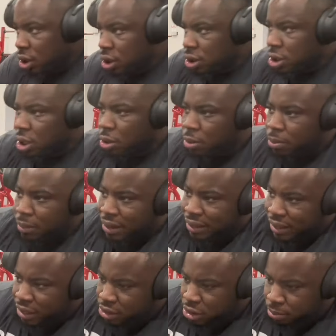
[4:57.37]
So my
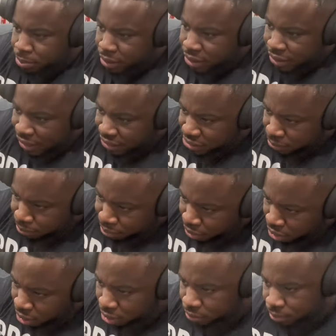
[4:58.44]
legs should be nice and
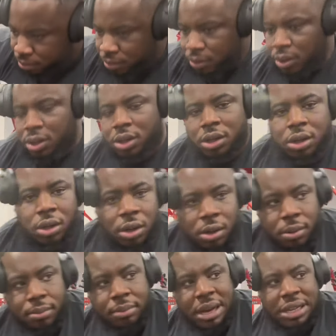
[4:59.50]
pumped
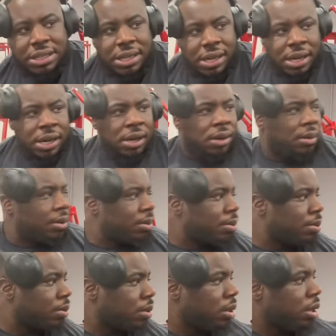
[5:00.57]
by the time
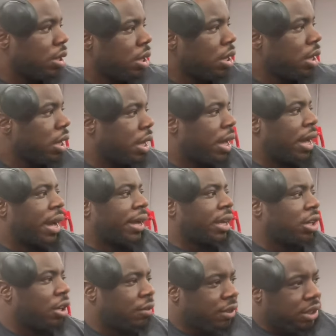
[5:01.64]
I get
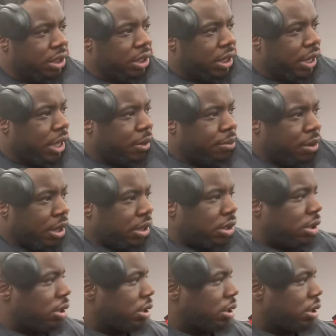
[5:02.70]
over to the leg press.